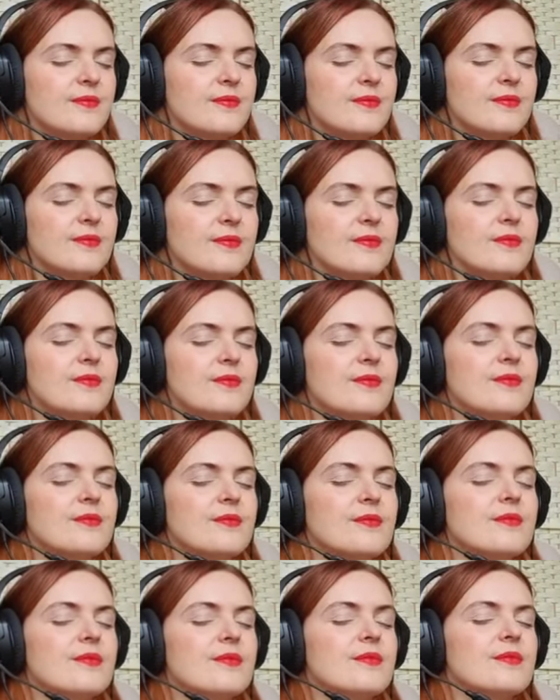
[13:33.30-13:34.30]

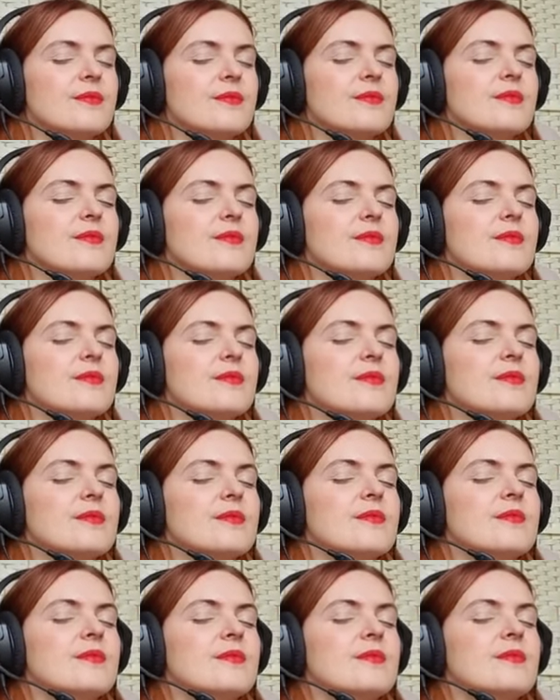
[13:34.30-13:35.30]

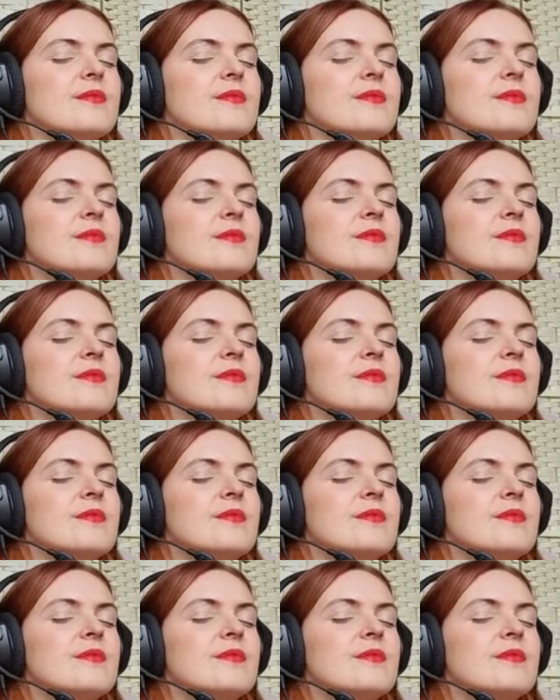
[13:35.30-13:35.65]
Nobody speaks.